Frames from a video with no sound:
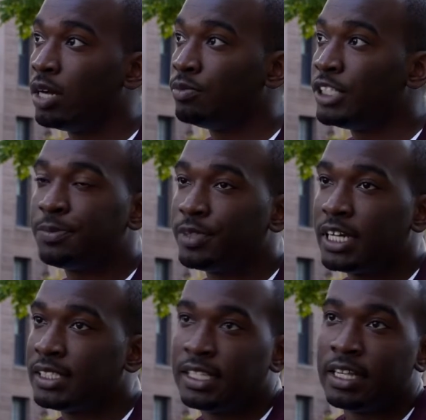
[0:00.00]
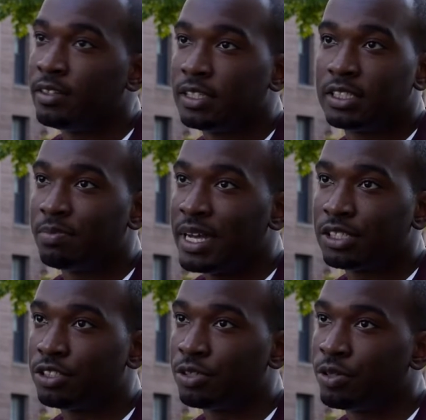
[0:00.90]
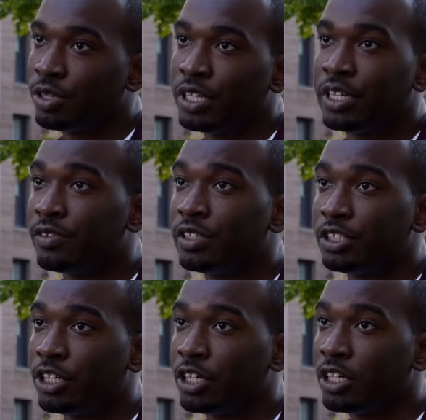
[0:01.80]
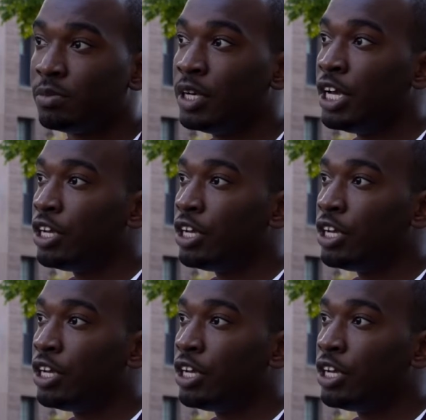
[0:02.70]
just because at the end of the semester or the end of the term,